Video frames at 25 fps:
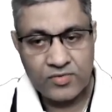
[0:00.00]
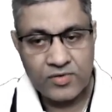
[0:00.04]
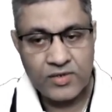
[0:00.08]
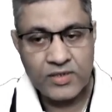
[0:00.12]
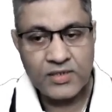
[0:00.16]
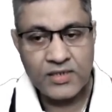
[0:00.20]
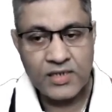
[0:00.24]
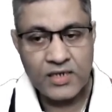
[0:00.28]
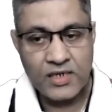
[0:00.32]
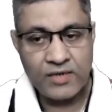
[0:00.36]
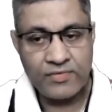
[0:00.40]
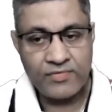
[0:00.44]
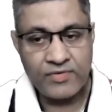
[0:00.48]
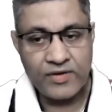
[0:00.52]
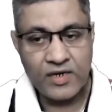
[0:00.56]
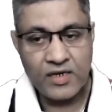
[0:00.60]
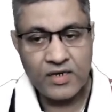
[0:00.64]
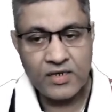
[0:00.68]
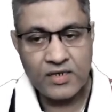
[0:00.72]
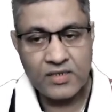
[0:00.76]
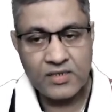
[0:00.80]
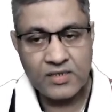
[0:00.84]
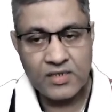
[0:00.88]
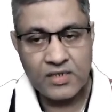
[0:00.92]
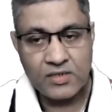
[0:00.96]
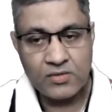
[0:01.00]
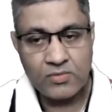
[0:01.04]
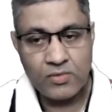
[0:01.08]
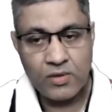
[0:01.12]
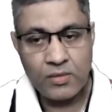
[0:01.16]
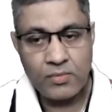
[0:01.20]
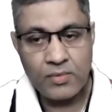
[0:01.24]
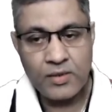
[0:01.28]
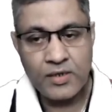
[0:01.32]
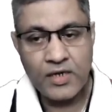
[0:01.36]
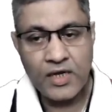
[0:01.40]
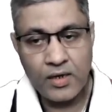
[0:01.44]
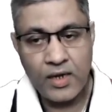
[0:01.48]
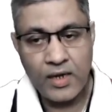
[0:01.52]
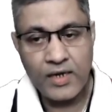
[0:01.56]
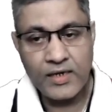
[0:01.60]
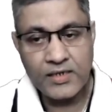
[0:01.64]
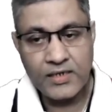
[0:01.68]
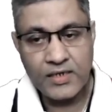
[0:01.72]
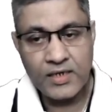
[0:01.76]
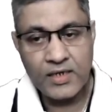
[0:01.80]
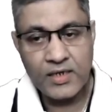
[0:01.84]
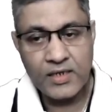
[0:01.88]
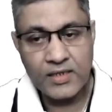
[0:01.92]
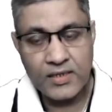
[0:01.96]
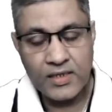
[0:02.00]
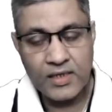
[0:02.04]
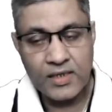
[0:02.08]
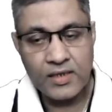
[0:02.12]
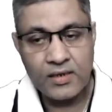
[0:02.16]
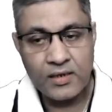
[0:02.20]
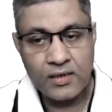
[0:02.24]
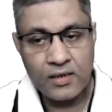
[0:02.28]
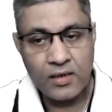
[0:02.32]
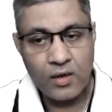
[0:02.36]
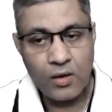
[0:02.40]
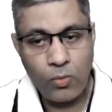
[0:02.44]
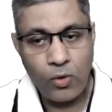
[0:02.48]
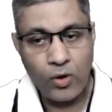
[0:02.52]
3 significant digits will be 19 and then